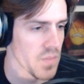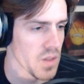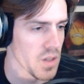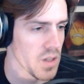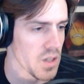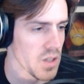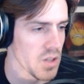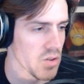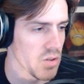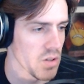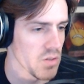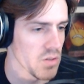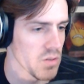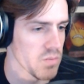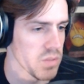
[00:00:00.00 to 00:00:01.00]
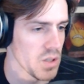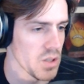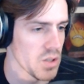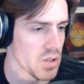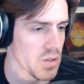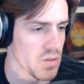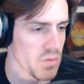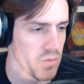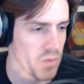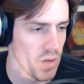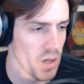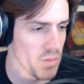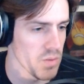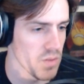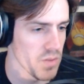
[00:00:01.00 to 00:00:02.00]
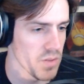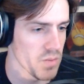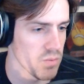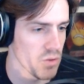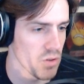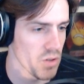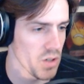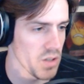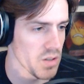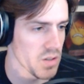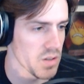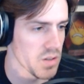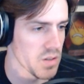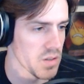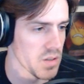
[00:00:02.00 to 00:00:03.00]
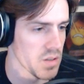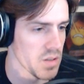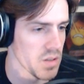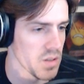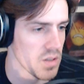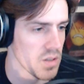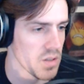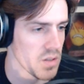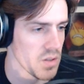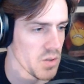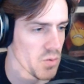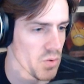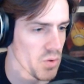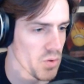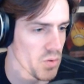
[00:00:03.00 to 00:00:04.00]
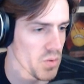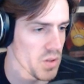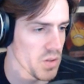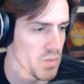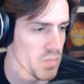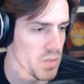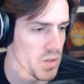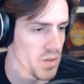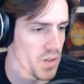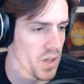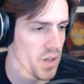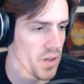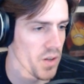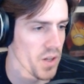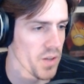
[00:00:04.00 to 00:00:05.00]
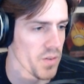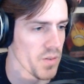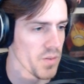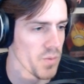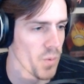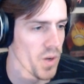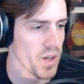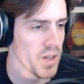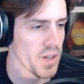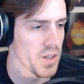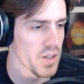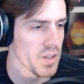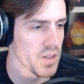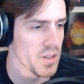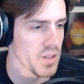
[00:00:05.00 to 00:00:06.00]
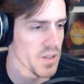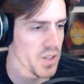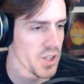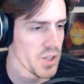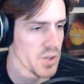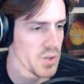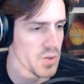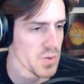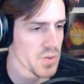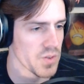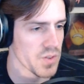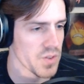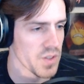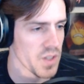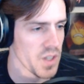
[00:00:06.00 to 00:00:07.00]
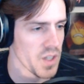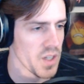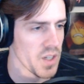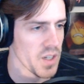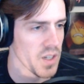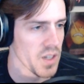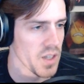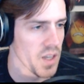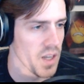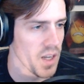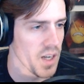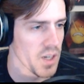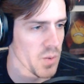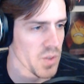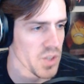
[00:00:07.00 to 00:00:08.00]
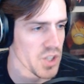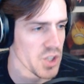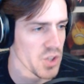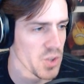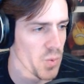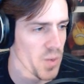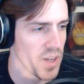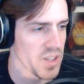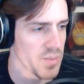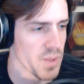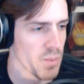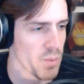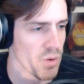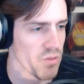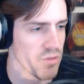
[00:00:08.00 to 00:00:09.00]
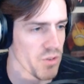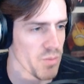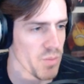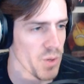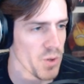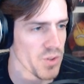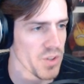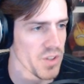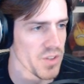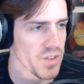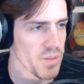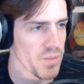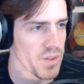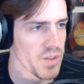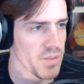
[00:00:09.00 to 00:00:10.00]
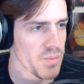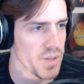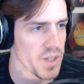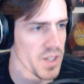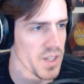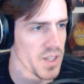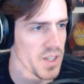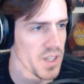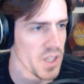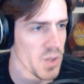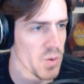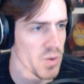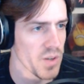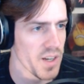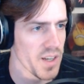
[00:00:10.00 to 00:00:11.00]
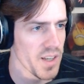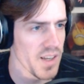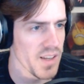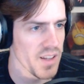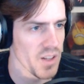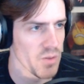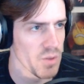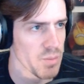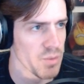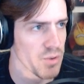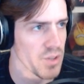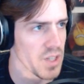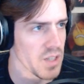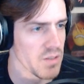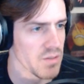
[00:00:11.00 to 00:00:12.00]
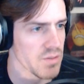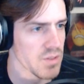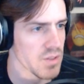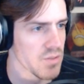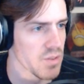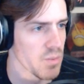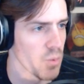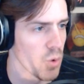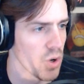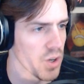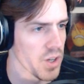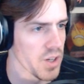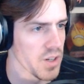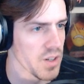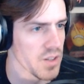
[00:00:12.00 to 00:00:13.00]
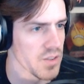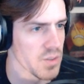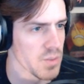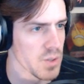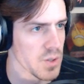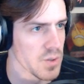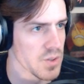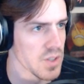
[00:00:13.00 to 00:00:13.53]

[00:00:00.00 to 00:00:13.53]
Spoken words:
A crowded beach is robbed of its grace. You know what the best... Okay. Well, Hughes, I kind of wish you could wax a bit more verbose on something, but you were a nice little reprieve from walking, I suppose.